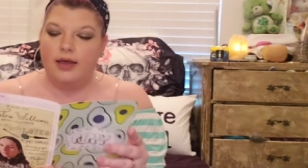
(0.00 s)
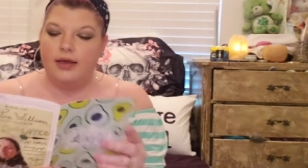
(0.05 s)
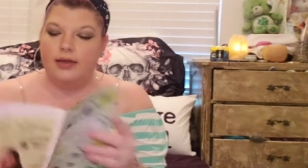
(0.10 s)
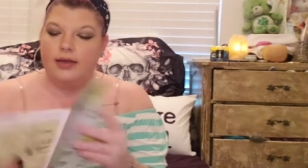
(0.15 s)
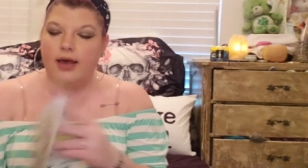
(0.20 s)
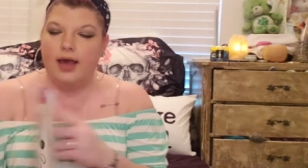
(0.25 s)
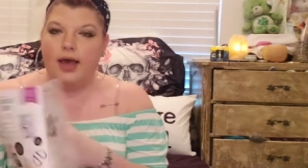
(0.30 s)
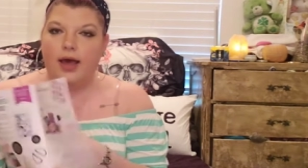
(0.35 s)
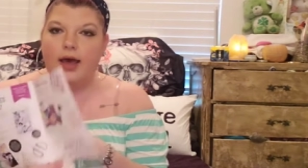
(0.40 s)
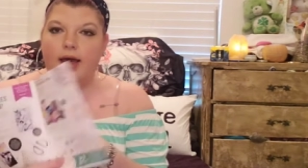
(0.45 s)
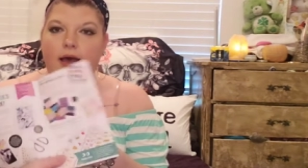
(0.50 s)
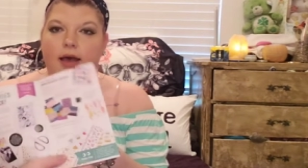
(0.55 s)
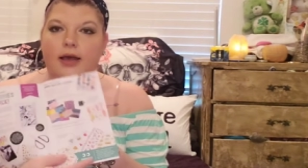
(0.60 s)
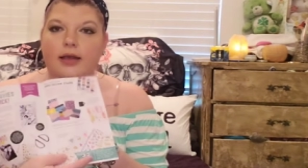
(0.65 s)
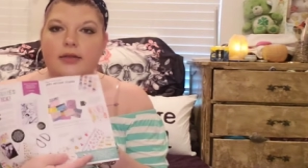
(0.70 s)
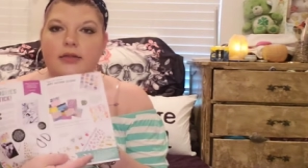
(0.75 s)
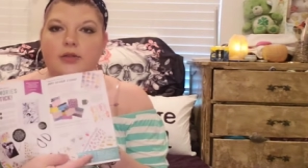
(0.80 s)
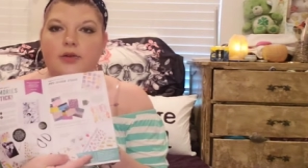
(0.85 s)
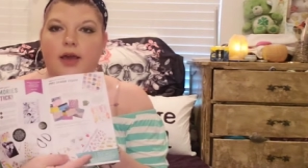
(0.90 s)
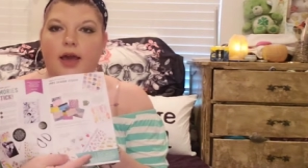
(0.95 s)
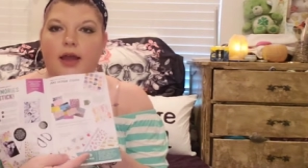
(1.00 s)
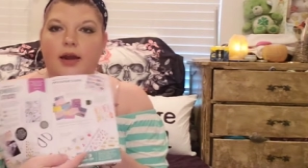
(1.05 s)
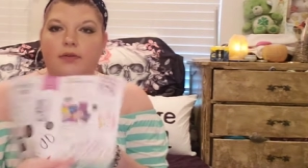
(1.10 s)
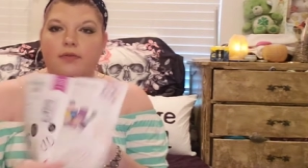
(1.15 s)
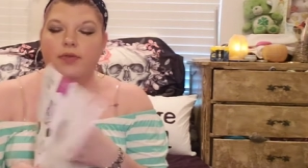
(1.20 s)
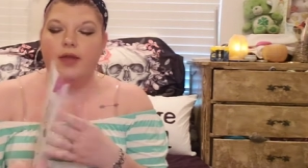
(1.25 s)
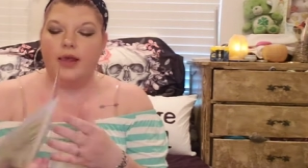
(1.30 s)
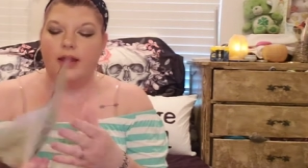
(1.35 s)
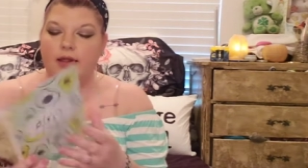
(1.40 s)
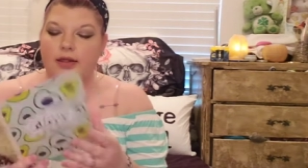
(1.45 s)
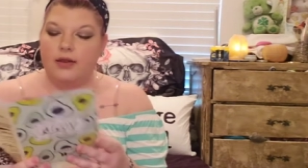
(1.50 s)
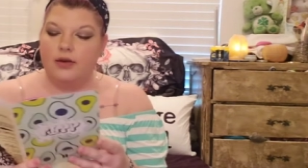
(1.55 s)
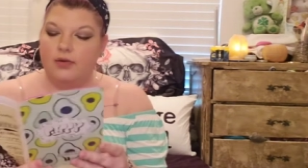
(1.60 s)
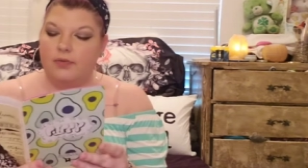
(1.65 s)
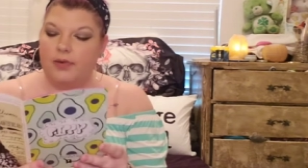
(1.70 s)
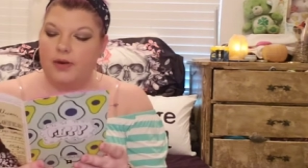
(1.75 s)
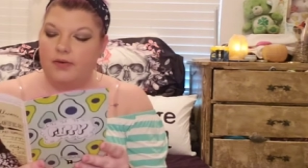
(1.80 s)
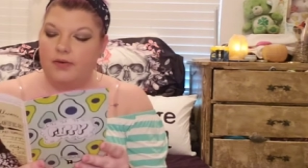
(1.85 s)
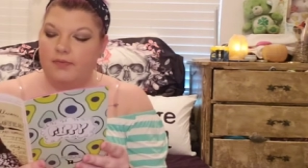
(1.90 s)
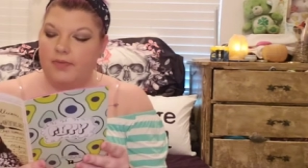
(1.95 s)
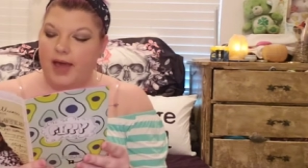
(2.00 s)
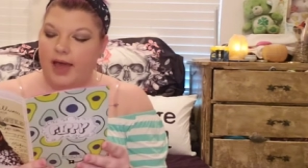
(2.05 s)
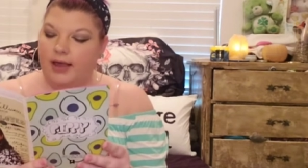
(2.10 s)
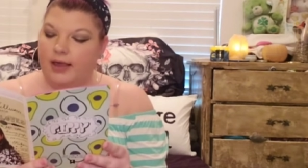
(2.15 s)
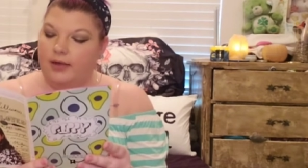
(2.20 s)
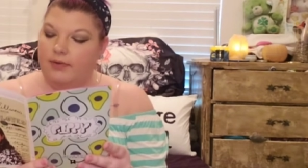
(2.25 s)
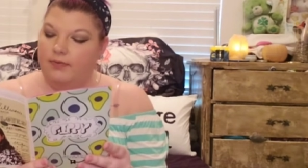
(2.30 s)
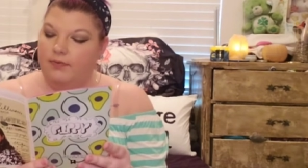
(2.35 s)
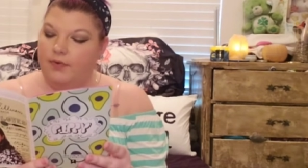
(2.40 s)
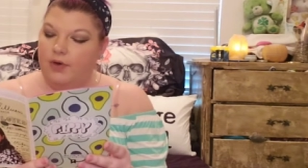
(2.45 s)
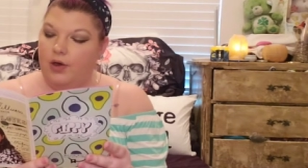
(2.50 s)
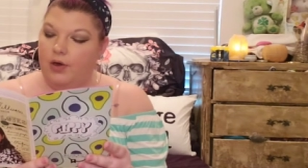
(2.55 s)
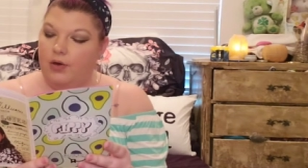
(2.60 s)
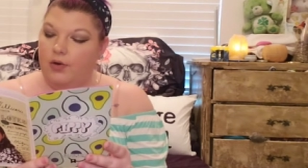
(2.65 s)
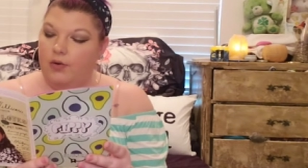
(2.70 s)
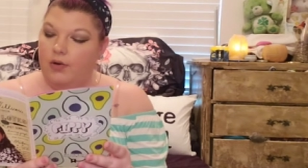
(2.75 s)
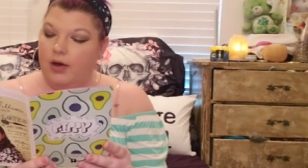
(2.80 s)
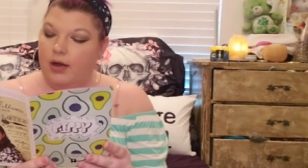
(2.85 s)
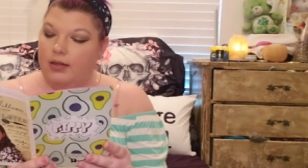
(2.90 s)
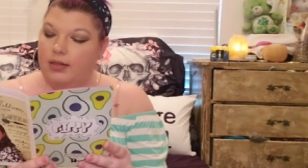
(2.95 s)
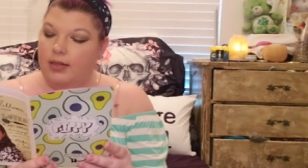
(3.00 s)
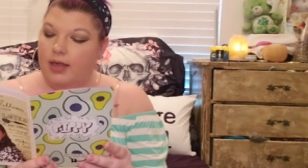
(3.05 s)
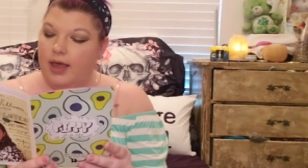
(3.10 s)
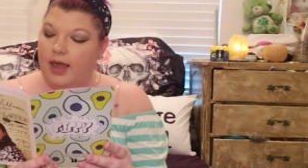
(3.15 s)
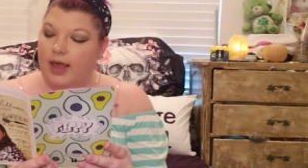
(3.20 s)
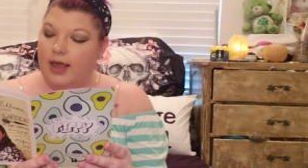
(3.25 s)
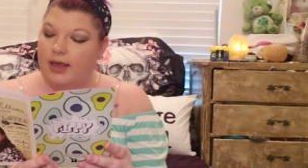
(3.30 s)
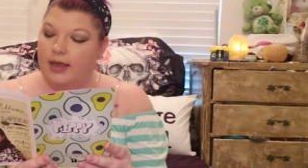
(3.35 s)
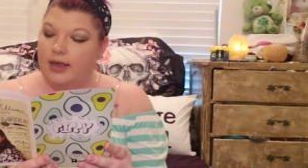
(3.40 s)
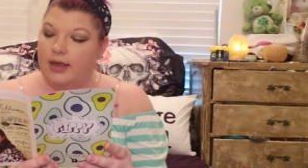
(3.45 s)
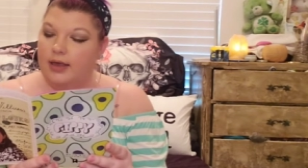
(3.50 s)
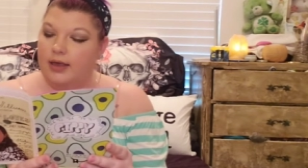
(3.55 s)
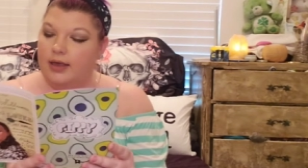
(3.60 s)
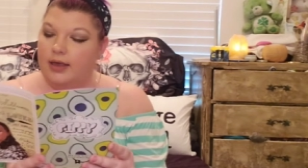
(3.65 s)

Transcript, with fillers: Yeah, so kind of like a little bit of back info on like